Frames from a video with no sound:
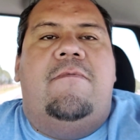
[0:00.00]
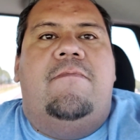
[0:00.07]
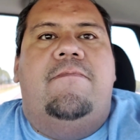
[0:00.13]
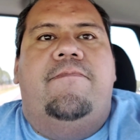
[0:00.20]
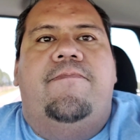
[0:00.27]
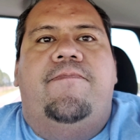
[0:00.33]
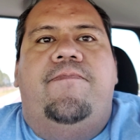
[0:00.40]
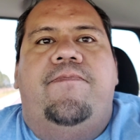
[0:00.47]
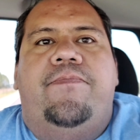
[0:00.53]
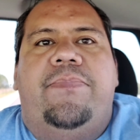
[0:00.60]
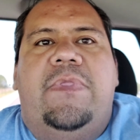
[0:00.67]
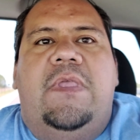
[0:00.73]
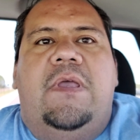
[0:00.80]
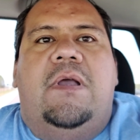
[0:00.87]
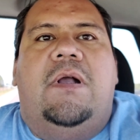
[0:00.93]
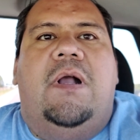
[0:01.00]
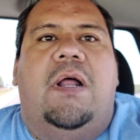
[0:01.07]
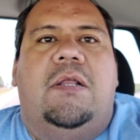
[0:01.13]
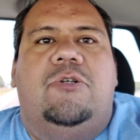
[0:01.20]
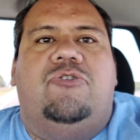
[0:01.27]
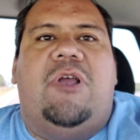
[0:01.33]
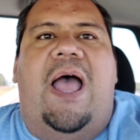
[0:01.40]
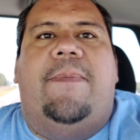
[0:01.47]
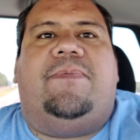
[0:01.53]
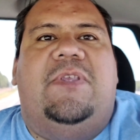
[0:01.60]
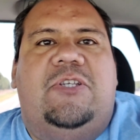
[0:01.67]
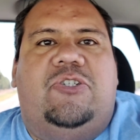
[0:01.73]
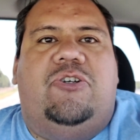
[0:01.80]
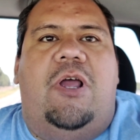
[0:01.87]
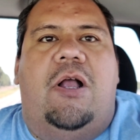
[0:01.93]
I'm gonna drop
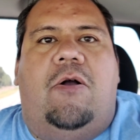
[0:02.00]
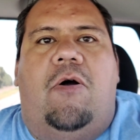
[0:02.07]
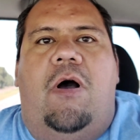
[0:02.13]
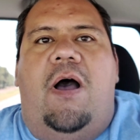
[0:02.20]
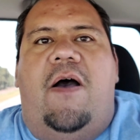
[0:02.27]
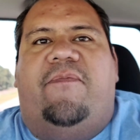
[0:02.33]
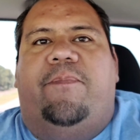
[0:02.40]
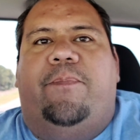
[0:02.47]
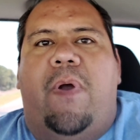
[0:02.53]
this truck off,